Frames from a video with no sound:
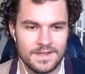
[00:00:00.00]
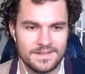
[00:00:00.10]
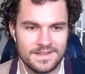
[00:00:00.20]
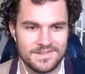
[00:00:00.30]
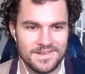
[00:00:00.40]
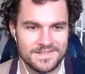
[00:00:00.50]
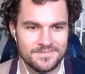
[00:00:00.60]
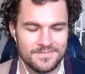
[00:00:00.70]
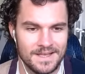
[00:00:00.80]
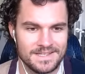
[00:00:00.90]
That's
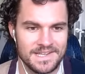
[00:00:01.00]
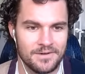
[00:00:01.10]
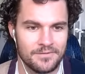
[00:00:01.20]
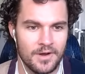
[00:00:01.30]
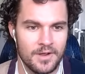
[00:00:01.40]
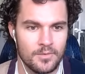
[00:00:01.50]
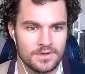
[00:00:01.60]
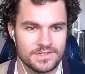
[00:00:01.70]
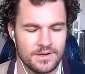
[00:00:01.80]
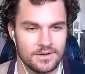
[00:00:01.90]
awesome. I see how
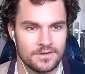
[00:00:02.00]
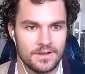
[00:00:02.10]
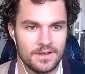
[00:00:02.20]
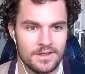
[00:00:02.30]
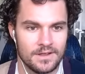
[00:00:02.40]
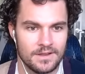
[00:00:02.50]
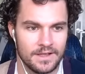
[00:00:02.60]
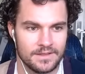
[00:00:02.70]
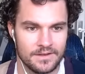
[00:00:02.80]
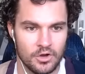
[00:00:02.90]
frameworks are,
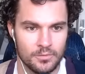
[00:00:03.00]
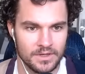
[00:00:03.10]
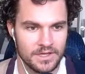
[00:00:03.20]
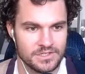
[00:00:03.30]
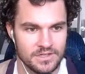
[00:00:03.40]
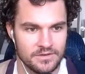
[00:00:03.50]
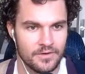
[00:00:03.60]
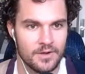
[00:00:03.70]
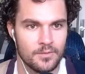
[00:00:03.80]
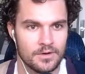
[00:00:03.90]
the nomenclature and the
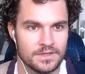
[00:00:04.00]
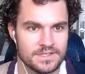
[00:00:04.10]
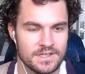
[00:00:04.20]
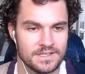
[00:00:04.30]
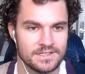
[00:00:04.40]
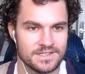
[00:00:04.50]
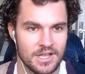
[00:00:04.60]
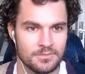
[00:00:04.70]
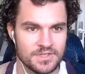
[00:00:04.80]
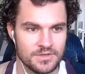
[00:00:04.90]
frameworks, it just
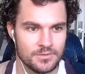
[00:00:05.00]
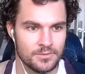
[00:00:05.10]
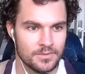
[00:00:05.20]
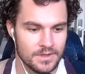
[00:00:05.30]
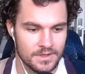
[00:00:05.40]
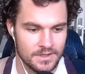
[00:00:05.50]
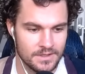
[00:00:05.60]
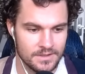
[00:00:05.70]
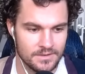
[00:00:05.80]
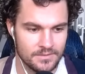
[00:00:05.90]
helps you
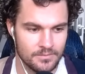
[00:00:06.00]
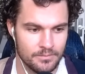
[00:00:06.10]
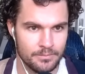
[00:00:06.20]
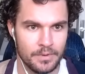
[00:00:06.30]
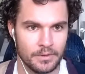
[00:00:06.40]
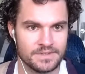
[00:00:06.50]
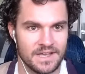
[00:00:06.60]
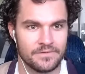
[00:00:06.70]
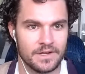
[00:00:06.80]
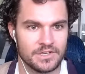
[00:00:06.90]
build
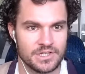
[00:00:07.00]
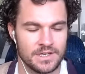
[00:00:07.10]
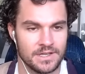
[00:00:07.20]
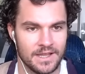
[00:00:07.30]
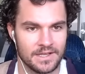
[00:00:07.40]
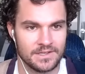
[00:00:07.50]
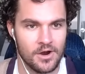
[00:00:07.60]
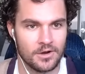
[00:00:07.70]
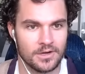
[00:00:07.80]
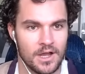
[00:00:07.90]
definition and
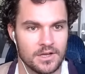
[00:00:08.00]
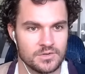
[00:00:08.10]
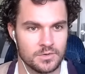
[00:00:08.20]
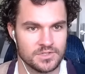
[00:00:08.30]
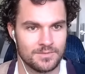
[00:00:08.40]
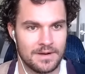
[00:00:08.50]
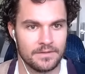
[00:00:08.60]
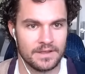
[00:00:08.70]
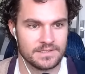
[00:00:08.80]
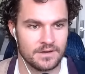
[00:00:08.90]
hard contours around
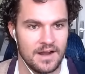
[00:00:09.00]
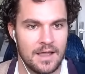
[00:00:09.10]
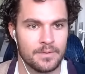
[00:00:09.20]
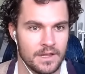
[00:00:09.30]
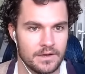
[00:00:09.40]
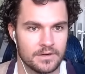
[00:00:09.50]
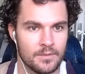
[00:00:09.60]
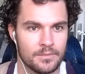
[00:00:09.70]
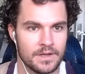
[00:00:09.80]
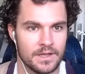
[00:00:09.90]
things that are happening at your
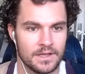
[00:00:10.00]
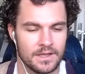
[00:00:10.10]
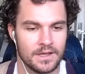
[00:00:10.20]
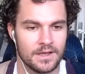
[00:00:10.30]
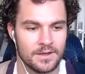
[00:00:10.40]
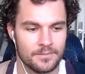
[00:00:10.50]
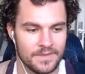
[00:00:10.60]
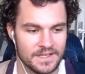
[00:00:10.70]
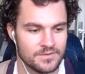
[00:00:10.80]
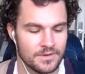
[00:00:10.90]
company.
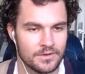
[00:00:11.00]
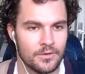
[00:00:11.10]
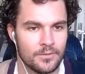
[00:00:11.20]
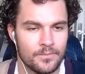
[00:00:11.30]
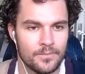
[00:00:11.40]
That's really cool.